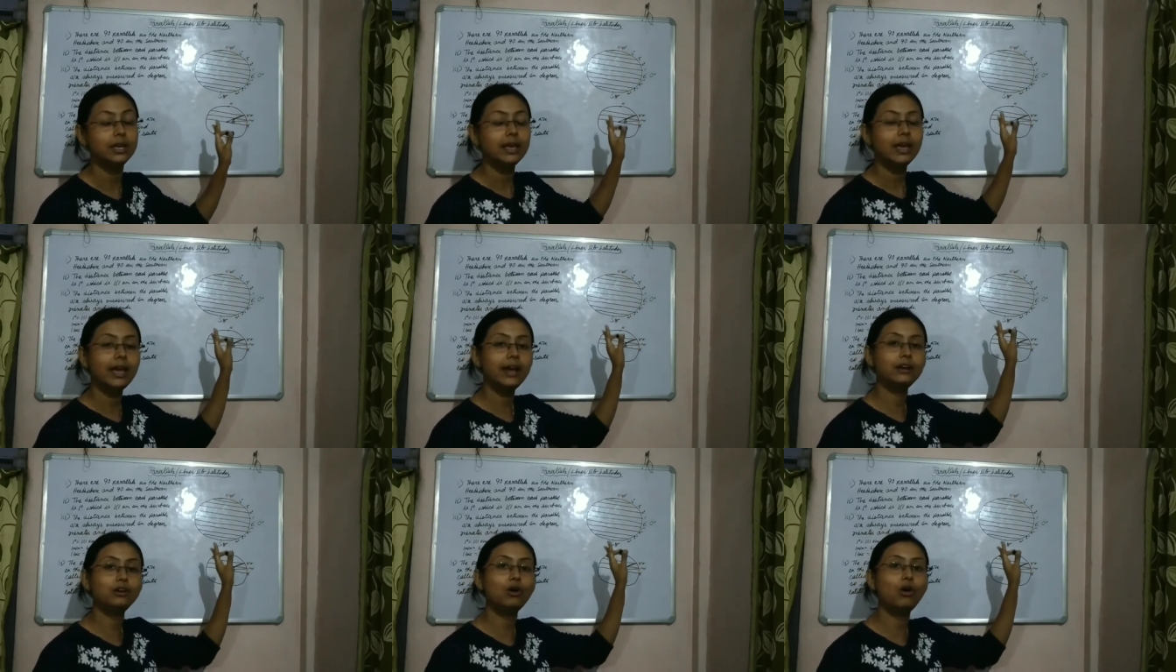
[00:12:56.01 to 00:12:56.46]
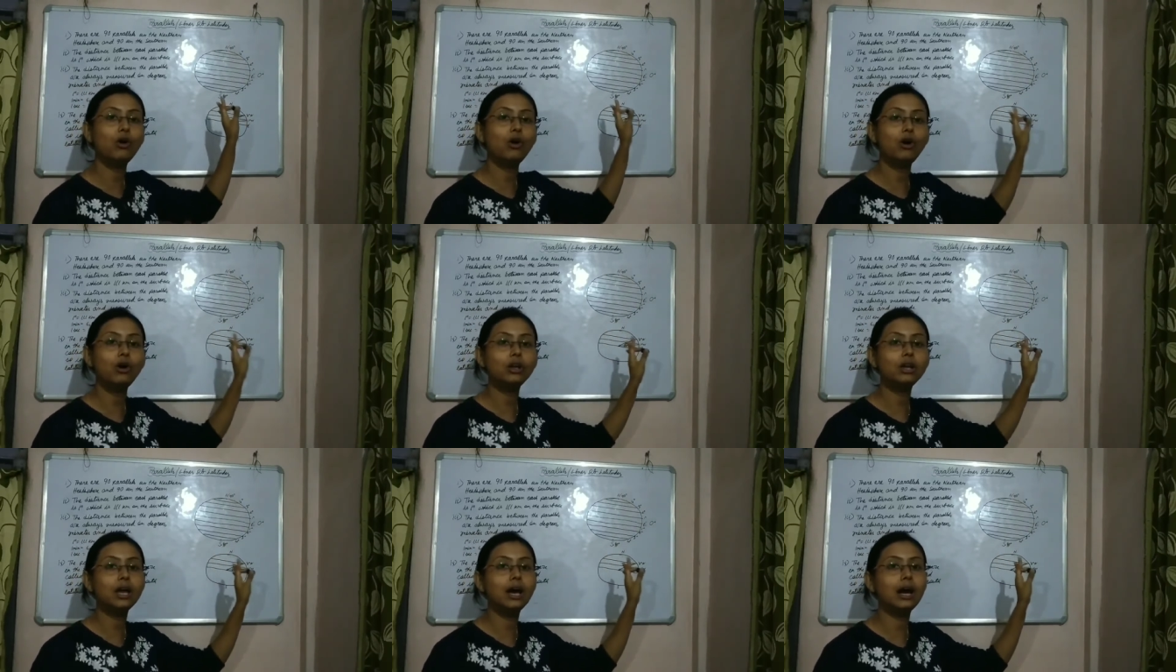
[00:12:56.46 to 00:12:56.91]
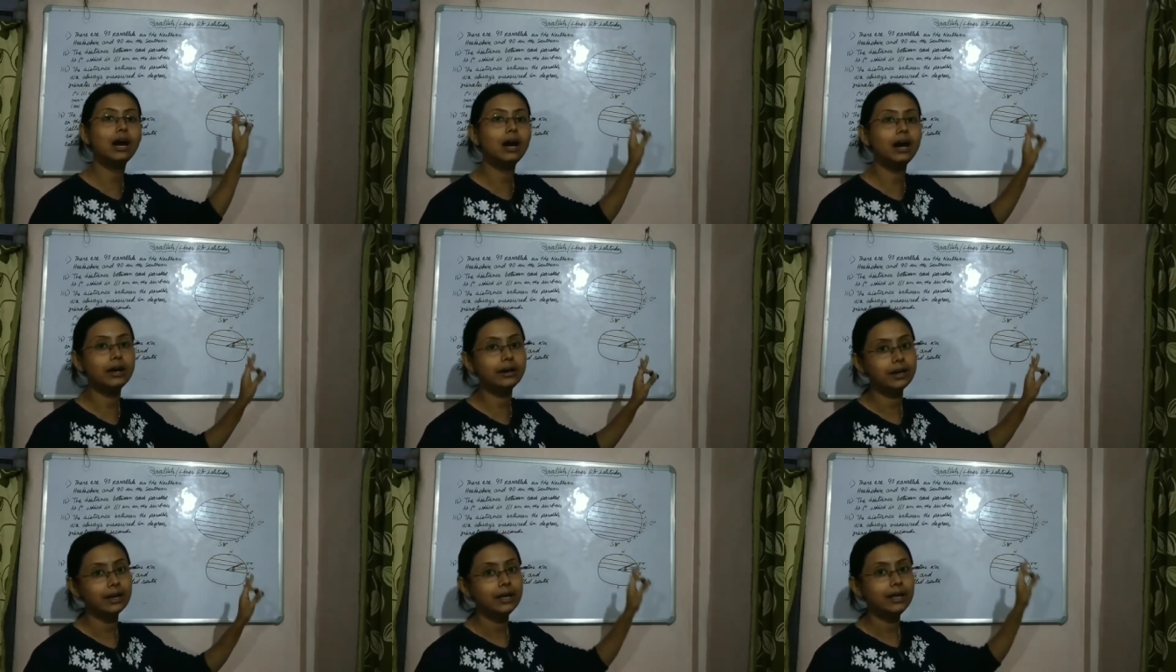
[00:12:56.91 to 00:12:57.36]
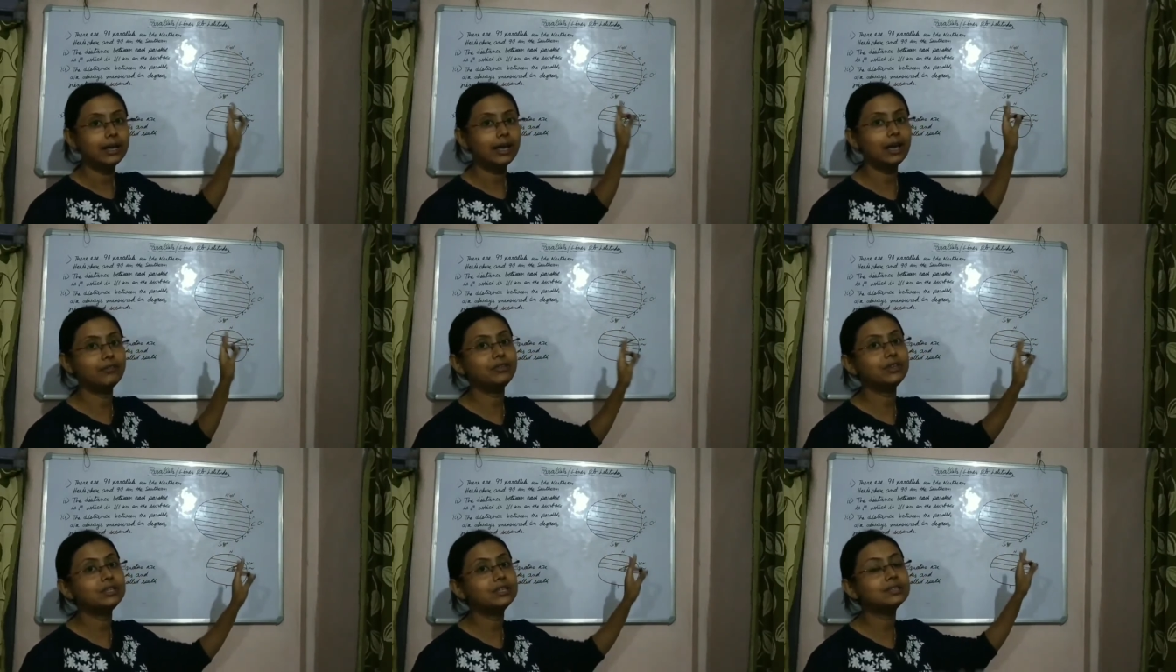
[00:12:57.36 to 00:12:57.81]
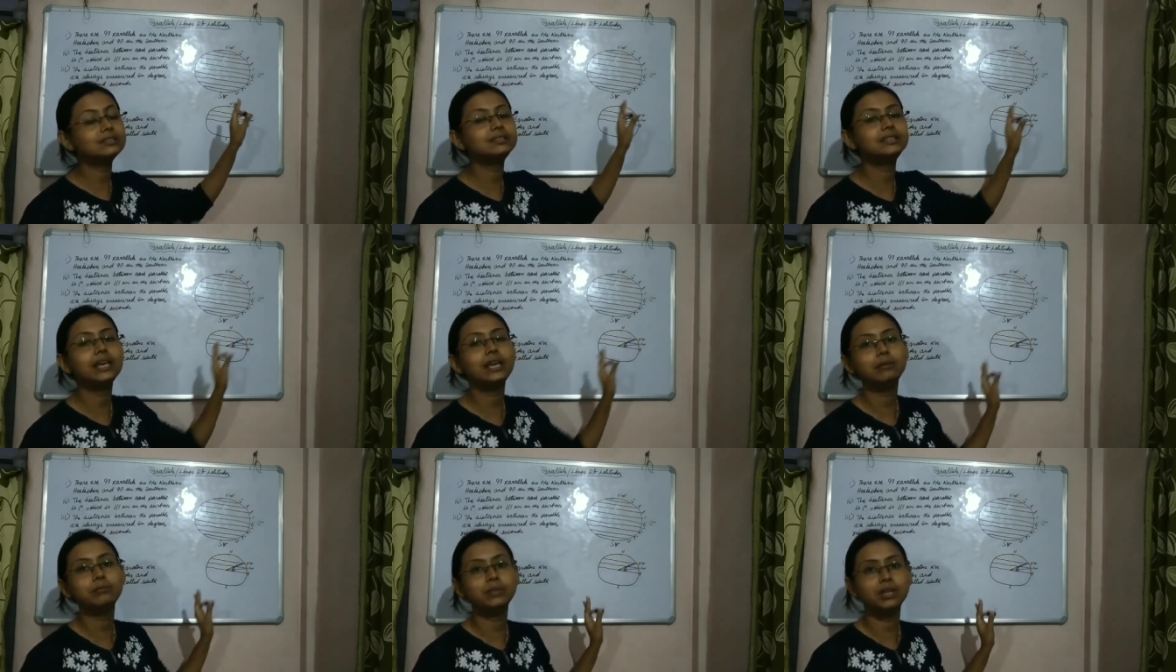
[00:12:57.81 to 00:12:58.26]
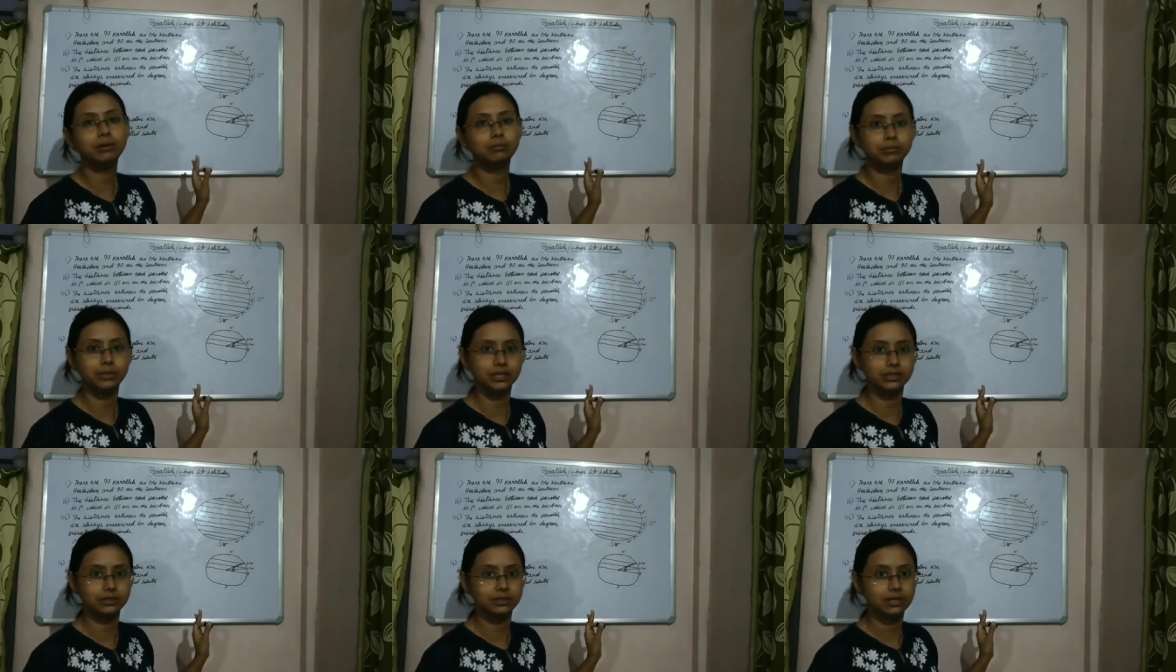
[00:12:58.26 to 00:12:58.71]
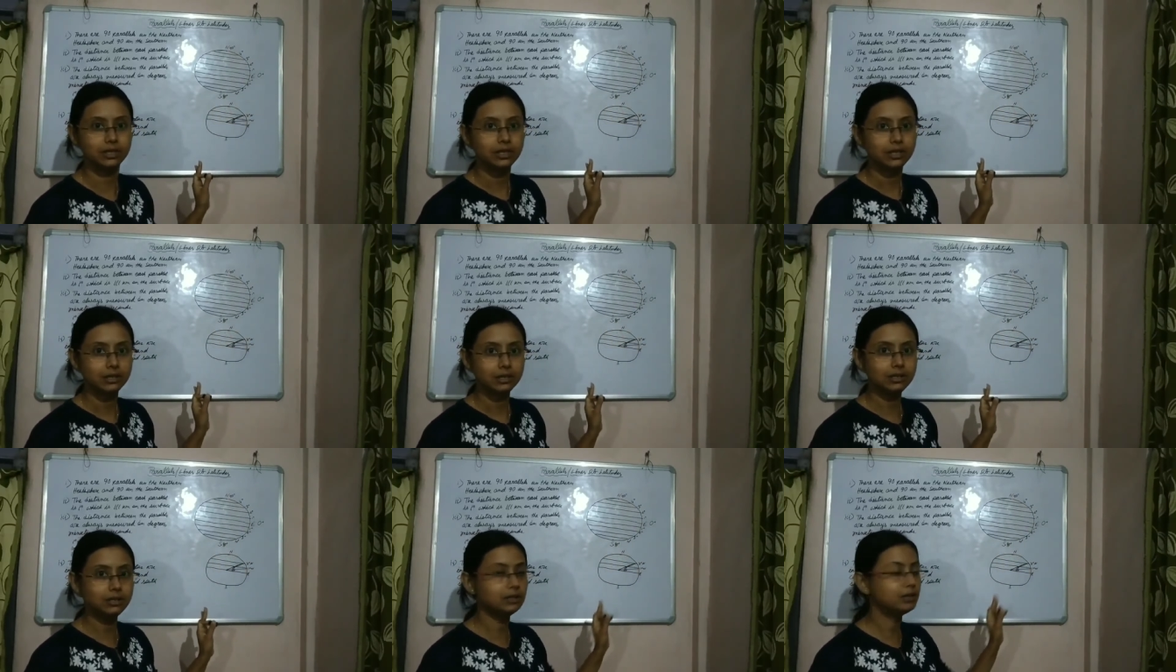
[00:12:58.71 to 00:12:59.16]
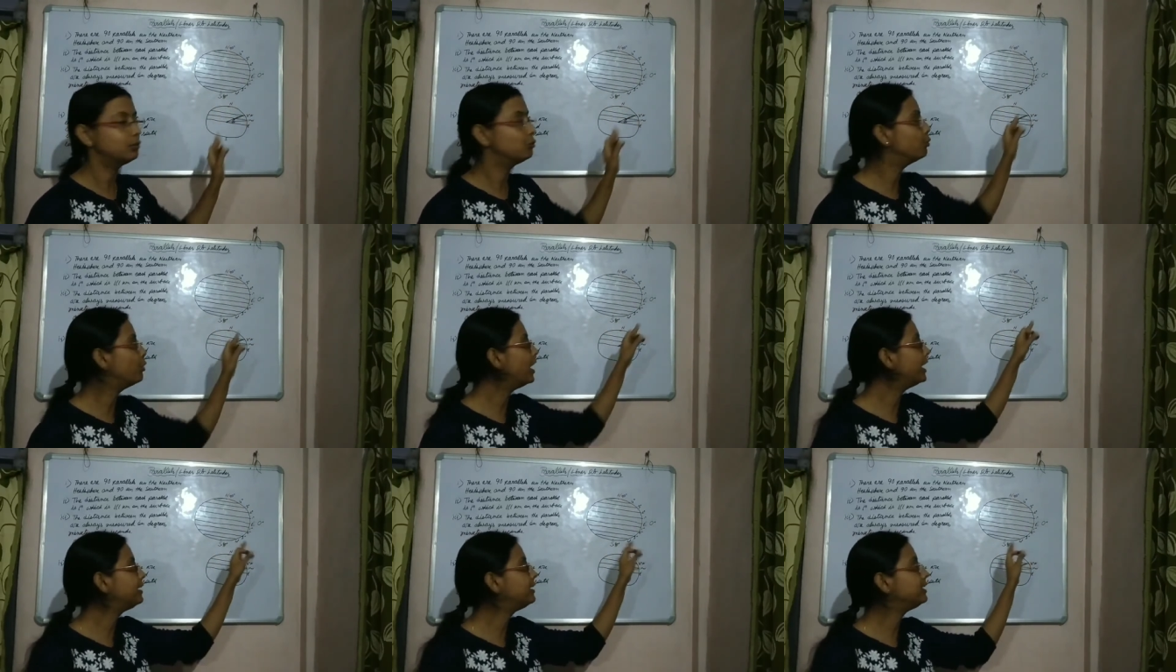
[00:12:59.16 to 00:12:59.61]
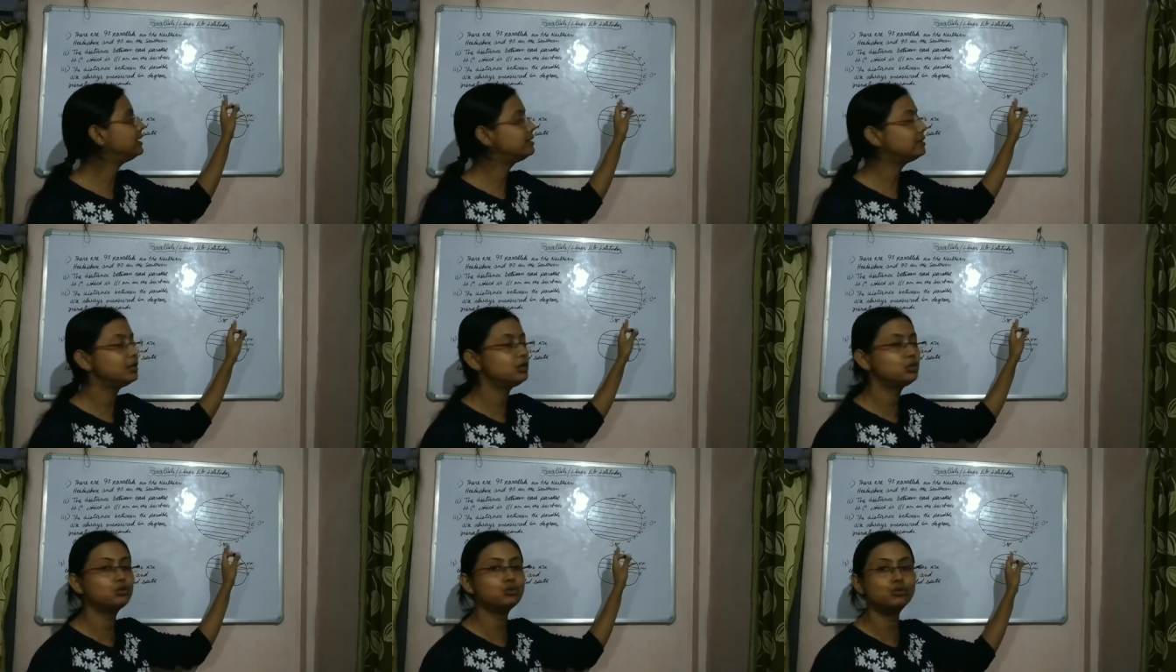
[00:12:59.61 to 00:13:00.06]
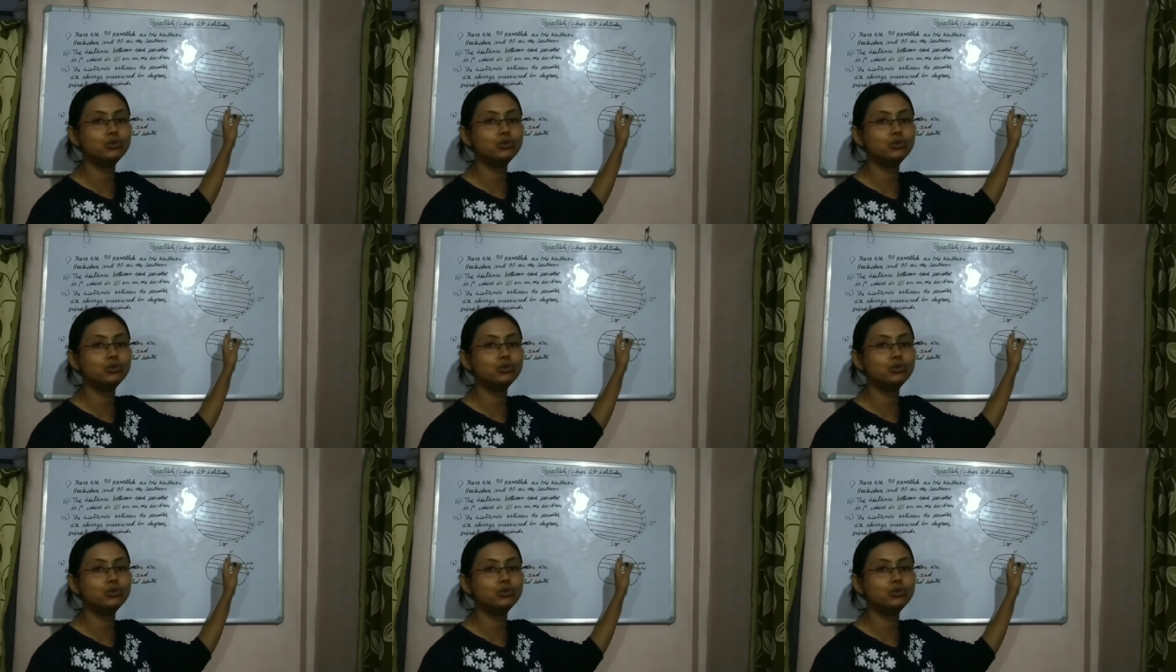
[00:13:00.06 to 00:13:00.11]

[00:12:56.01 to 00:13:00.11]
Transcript: and all are having the same numbers. 1 degree, 2